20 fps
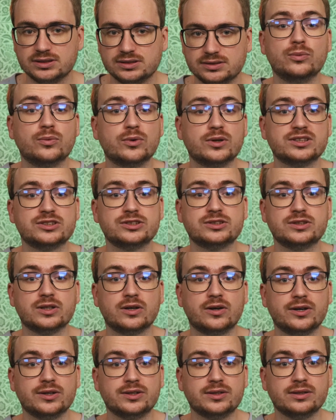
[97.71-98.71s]
If you want to
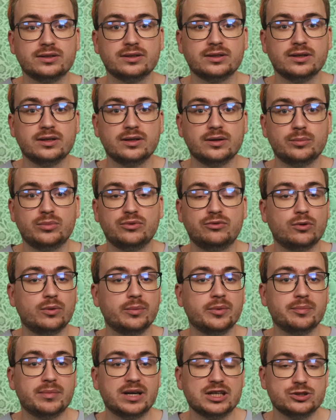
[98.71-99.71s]
start
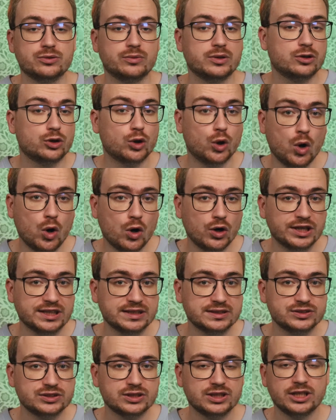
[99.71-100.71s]
performing magic with
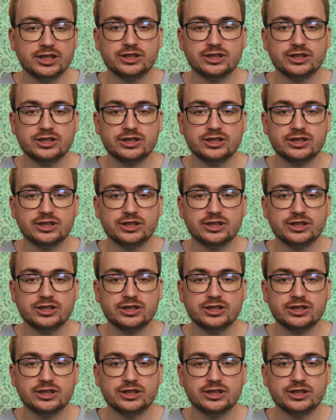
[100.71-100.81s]
coins,